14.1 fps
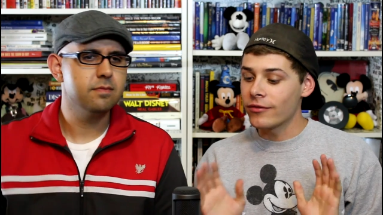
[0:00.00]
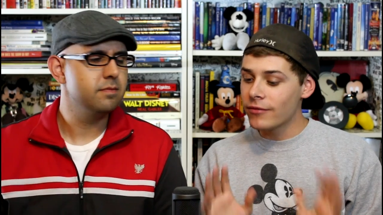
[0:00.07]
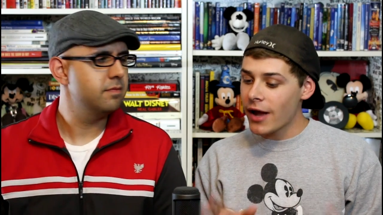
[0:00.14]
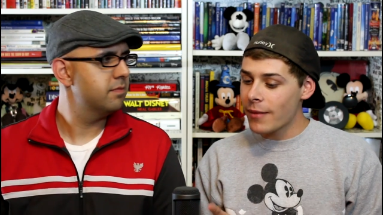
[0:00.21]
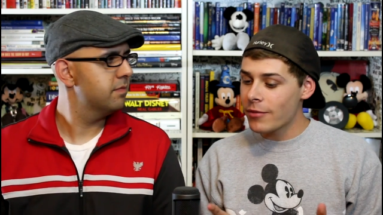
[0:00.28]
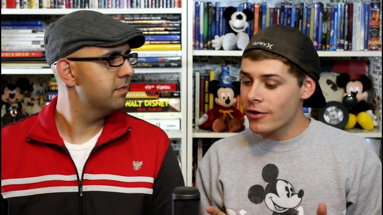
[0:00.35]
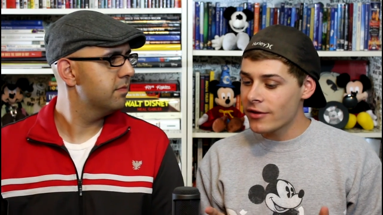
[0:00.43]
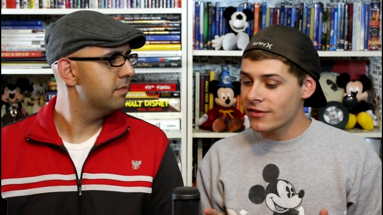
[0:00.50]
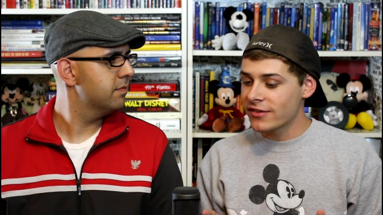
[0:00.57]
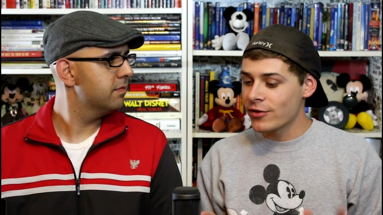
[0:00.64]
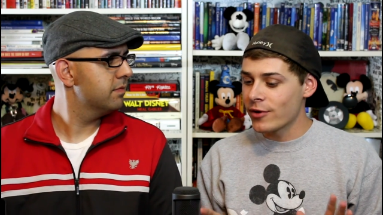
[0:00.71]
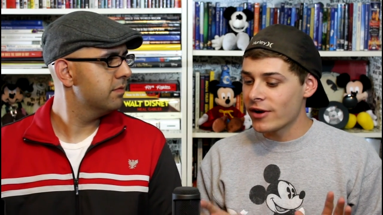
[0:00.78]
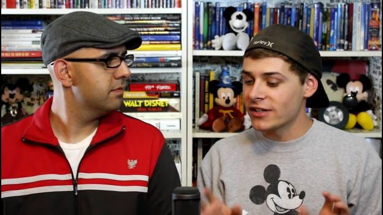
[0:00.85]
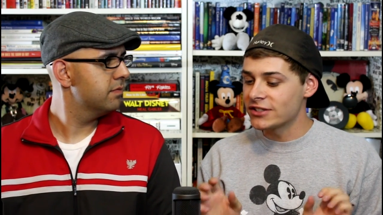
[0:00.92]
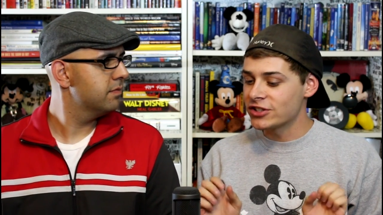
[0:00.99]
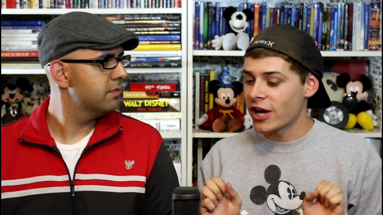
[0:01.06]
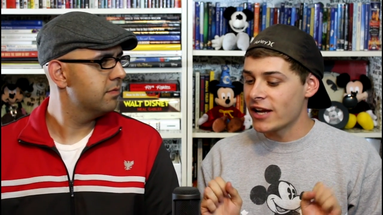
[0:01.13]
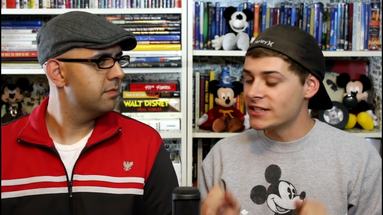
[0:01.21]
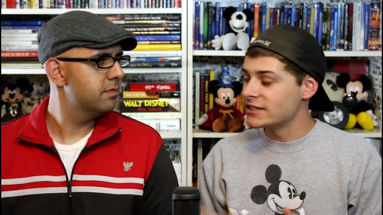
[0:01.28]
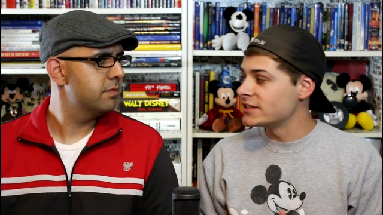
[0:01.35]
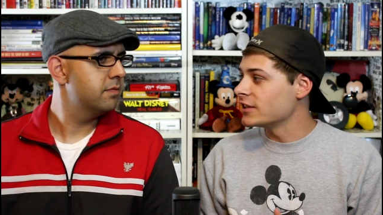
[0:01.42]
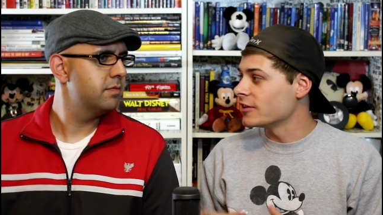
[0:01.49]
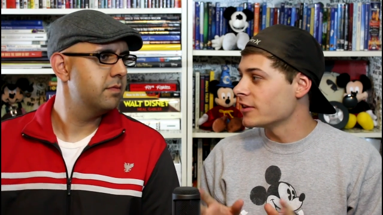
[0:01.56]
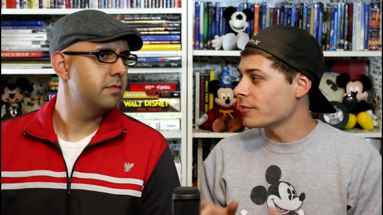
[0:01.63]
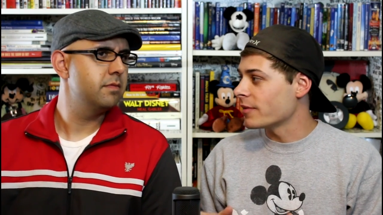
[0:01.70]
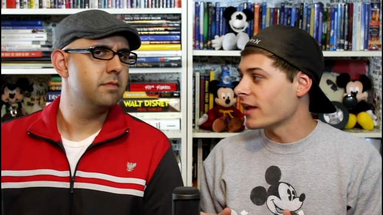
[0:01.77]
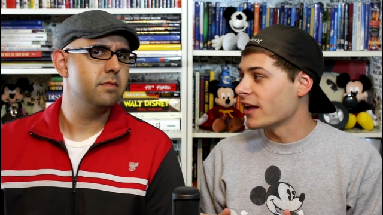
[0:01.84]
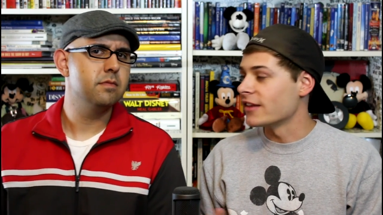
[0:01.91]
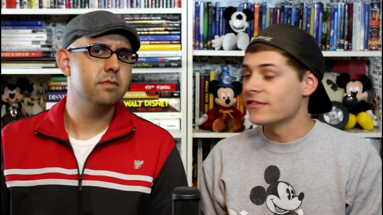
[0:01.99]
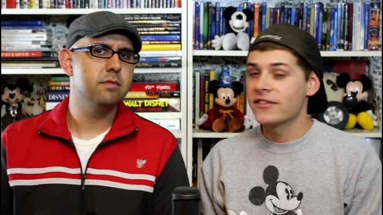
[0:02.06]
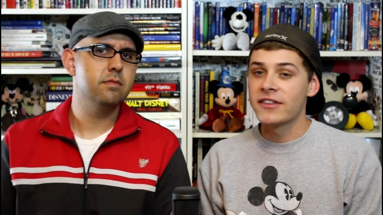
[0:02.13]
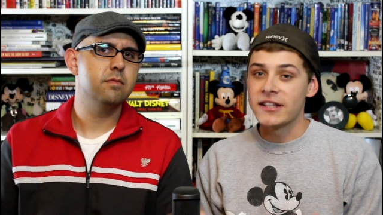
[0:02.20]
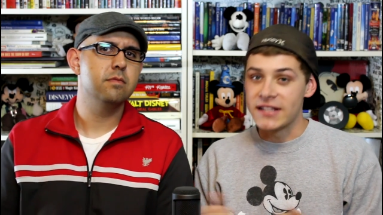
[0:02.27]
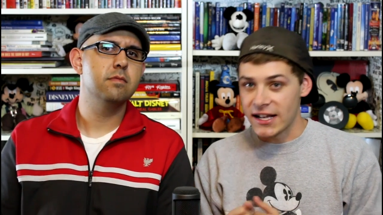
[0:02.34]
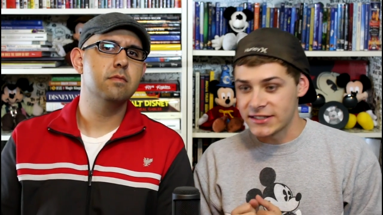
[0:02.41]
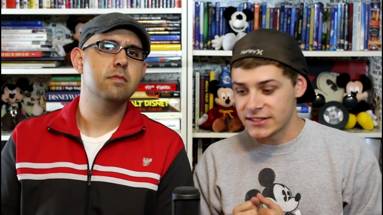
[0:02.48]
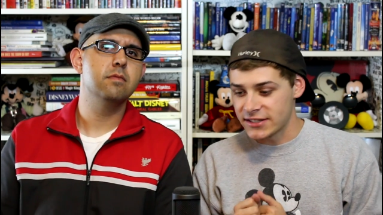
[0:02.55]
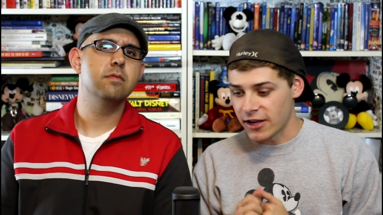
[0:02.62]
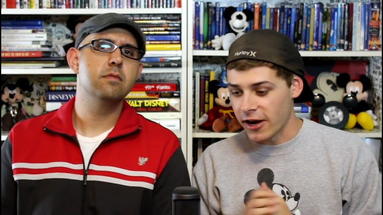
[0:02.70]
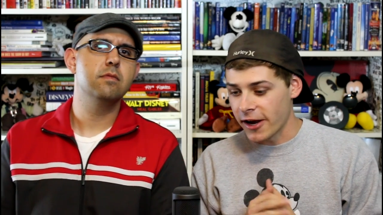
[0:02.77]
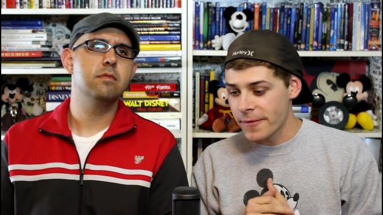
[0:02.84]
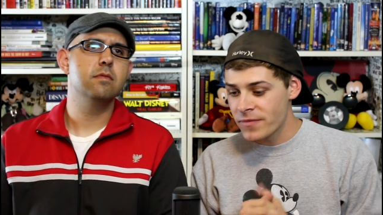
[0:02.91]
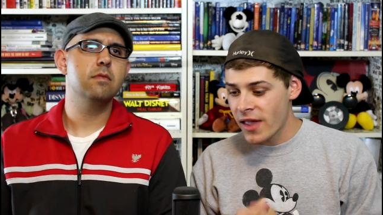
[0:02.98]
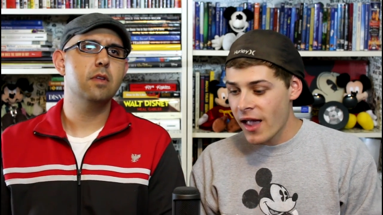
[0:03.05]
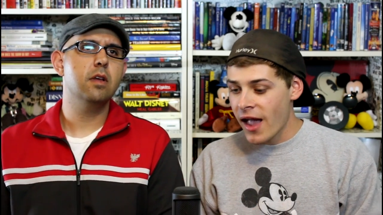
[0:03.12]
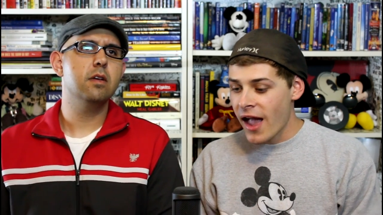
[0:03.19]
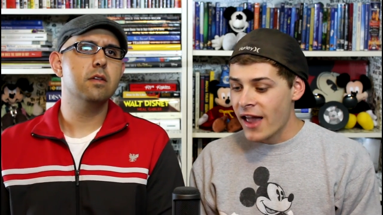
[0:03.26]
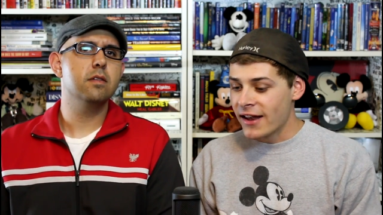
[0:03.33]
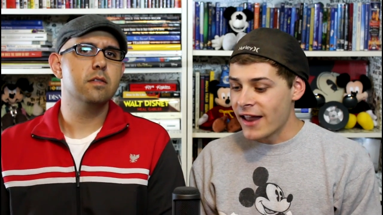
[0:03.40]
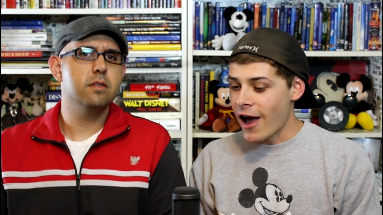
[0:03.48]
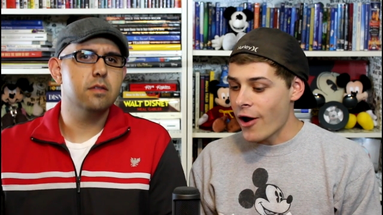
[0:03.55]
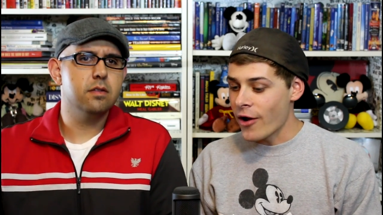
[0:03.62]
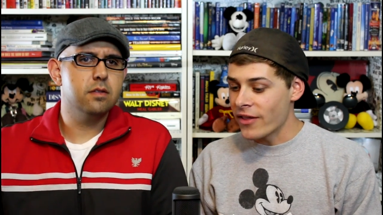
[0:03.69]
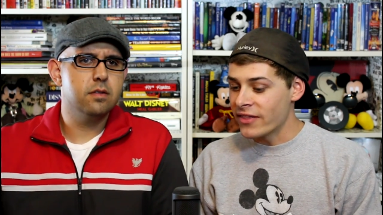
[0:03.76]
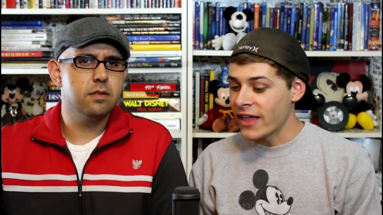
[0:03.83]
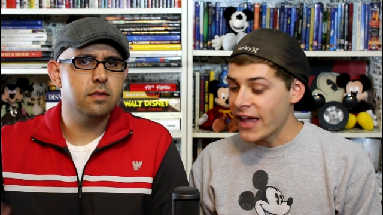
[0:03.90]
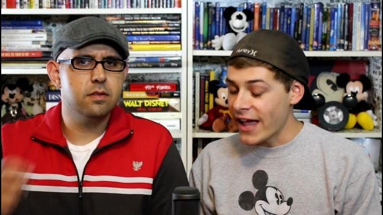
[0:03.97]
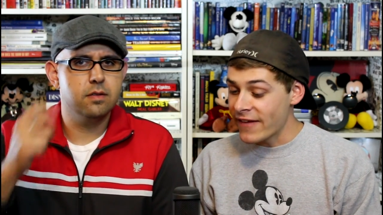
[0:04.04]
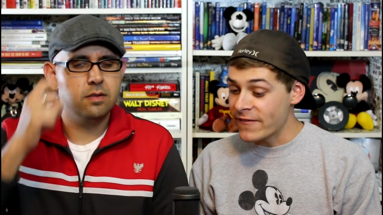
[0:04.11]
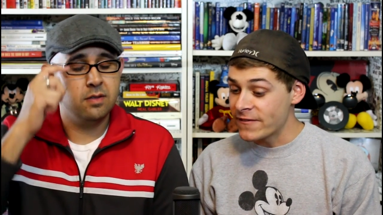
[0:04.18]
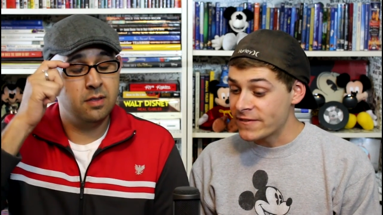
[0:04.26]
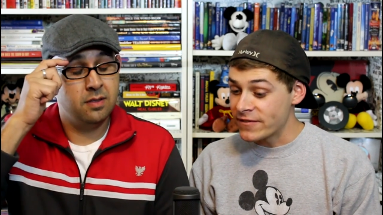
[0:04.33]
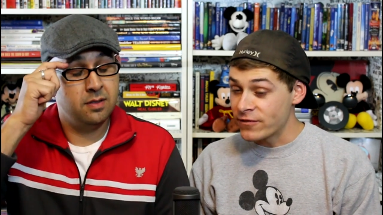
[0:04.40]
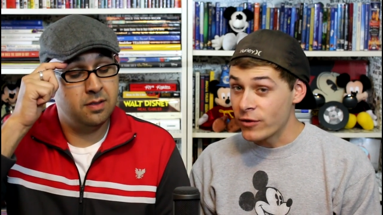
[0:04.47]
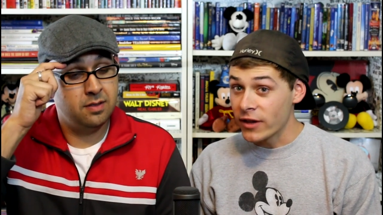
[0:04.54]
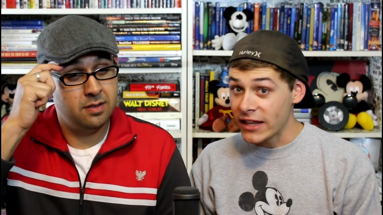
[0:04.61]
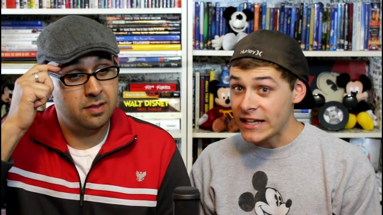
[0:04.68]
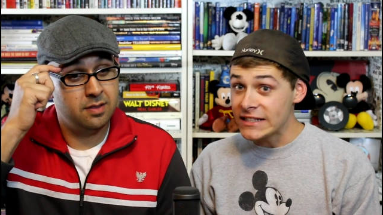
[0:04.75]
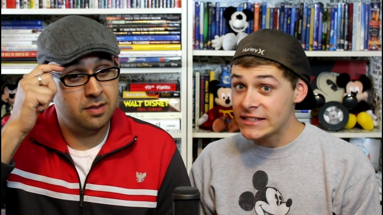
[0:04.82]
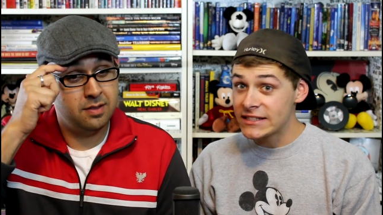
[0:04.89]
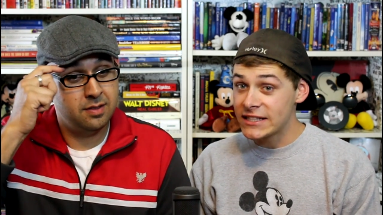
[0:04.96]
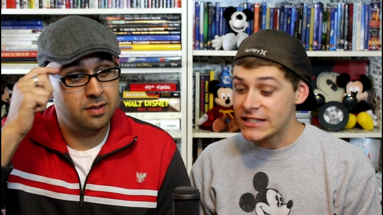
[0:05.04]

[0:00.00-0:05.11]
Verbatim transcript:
Speaker 1: rebels who are trying to steal the plans for the Death Star. Now, they've released the